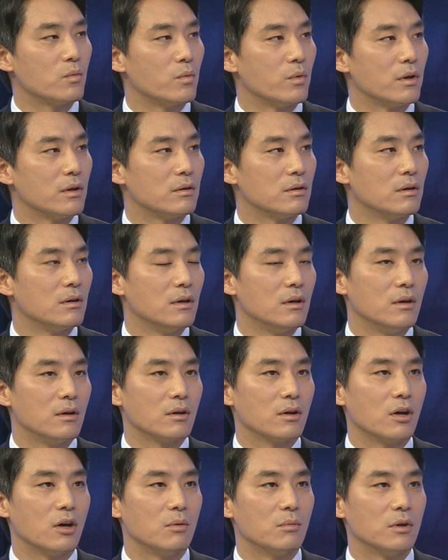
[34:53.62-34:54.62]
with
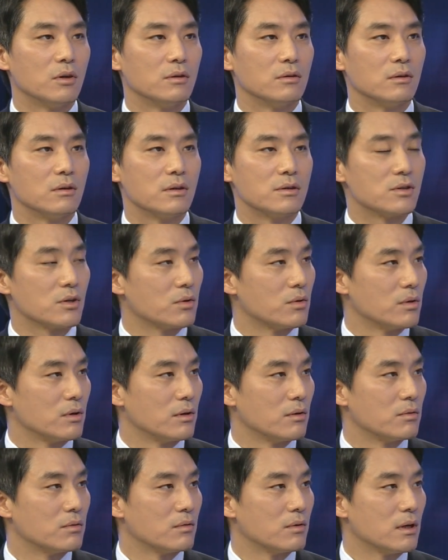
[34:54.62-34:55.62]
common
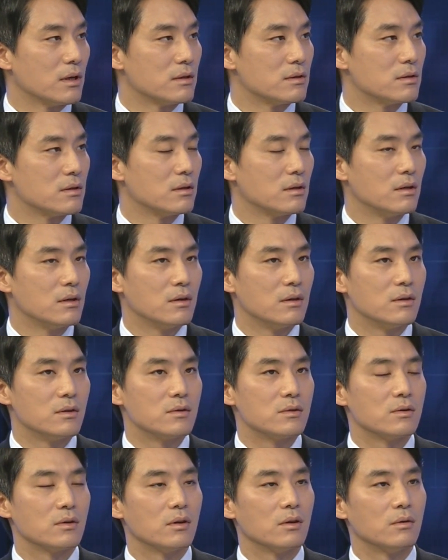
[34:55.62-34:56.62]
security threat.
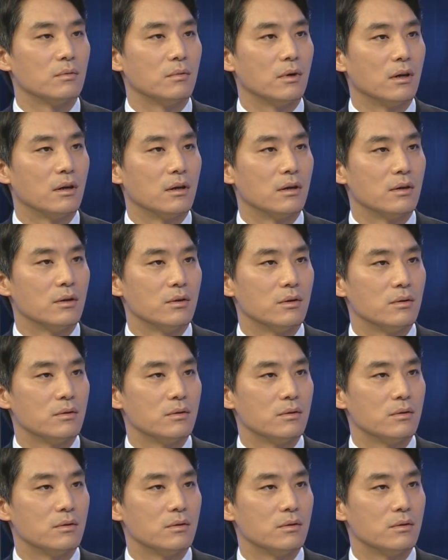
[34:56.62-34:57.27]
So